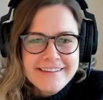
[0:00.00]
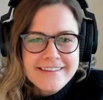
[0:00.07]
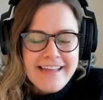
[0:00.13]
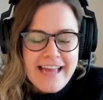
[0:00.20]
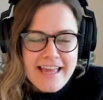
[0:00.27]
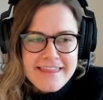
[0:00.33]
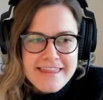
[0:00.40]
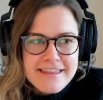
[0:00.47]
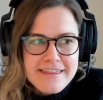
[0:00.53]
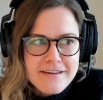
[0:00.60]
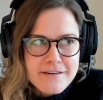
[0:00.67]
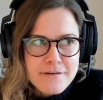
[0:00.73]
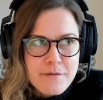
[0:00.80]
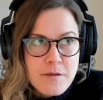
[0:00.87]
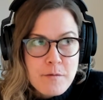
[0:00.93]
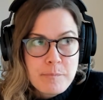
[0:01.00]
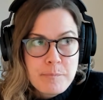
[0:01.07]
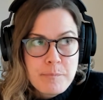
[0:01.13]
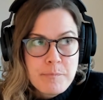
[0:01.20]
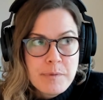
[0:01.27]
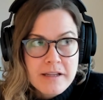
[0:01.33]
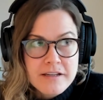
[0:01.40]
Yeah, I think the
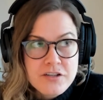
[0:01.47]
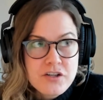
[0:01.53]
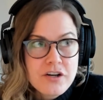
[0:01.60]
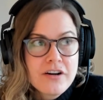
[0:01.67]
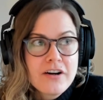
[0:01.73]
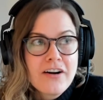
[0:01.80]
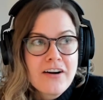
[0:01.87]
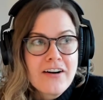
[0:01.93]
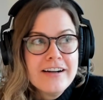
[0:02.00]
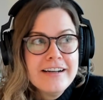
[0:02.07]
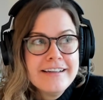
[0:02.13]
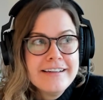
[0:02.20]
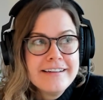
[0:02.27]
blood sugar